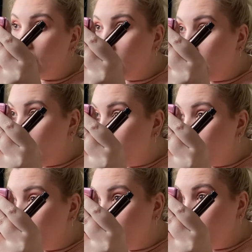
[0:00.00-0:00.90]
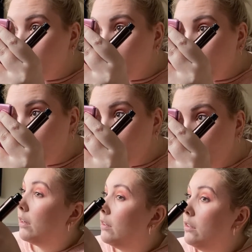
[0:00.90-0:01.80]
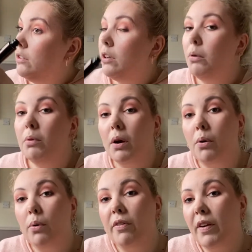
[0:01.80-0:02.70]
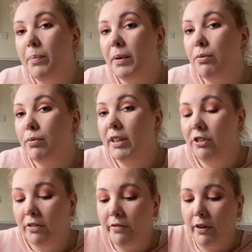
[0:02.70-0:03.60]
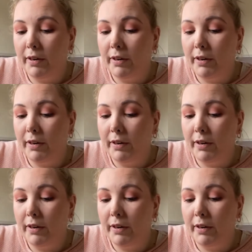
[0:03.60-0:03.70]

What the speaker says: Yeah, it's good. Don't know if I'd be reaching for